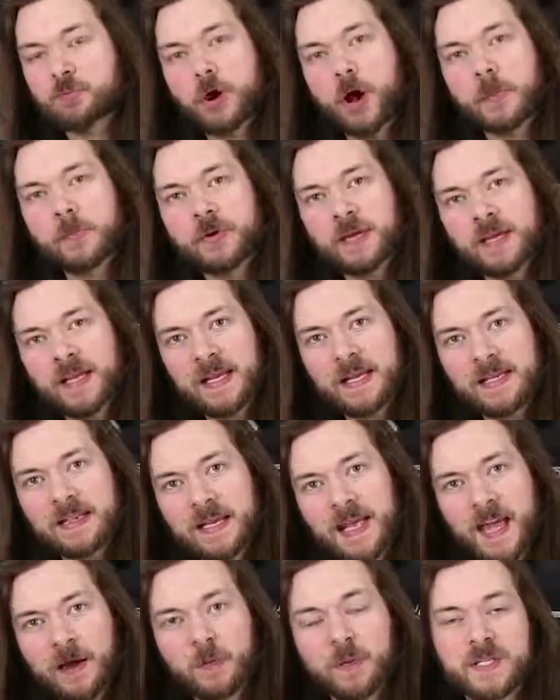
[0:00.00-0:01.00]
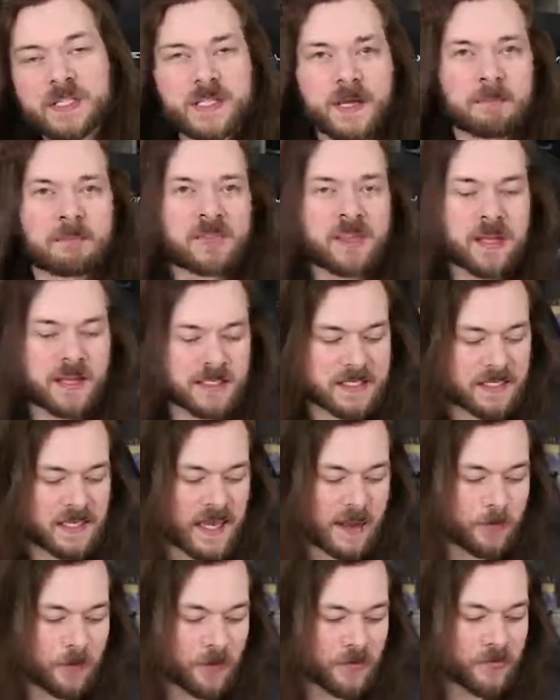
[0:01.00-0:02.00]
prop it in there with something to
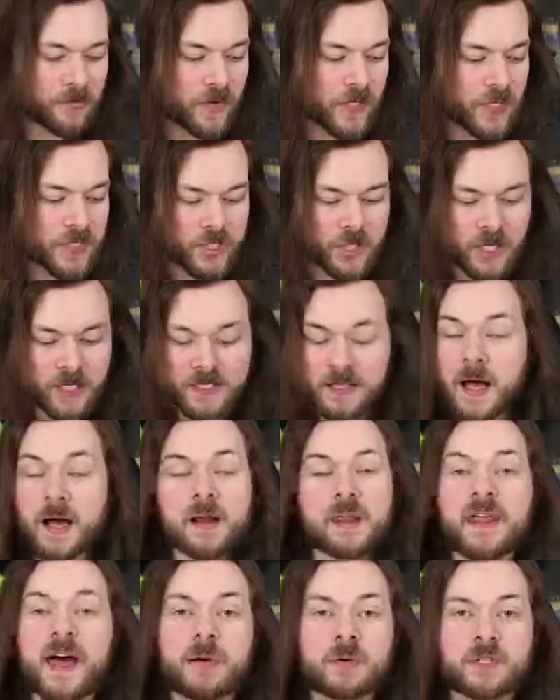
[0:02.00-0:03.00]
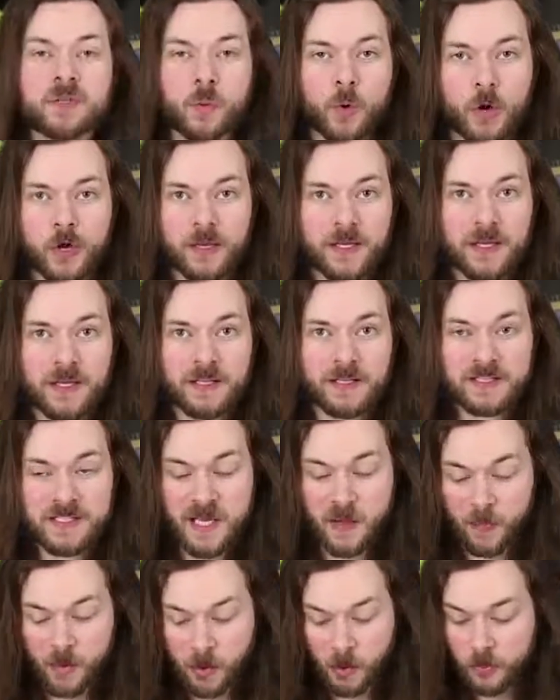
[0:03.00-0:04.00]
get more friction. None of that was working because
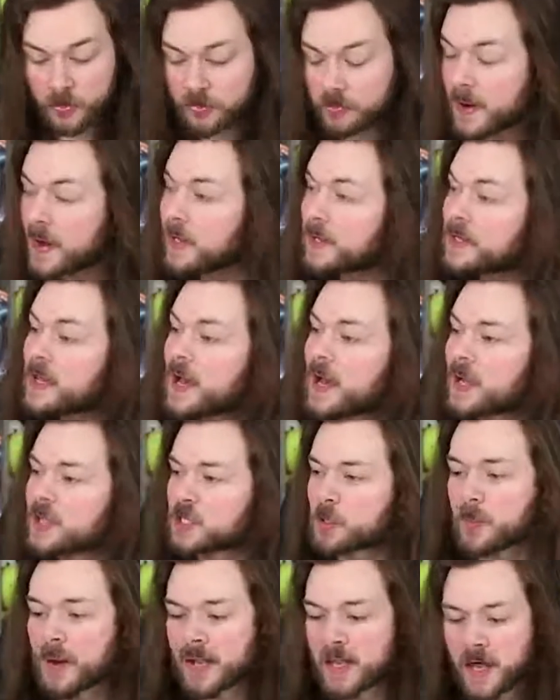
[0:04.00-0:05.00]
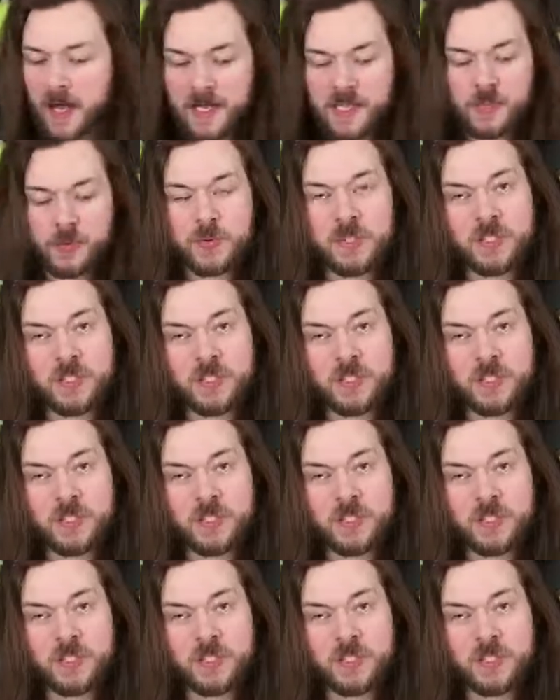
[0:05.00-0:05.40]
they were all threaded. So my last